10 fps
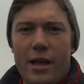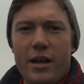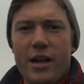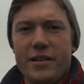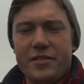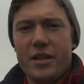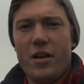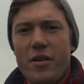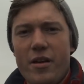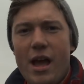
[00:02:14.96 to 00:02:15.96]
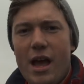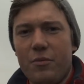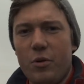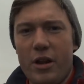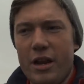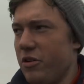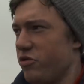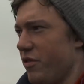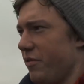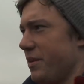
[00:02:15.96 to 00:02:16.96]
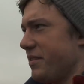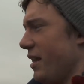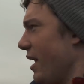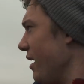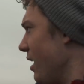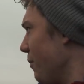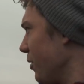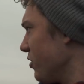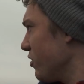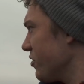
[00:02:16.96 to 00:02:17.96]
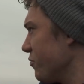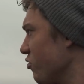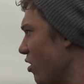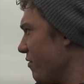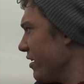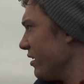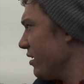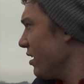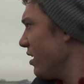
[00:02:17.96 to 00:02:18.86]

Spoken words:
Guys, how's it going? We're here at Drift Limits today. I'm going to do some driving.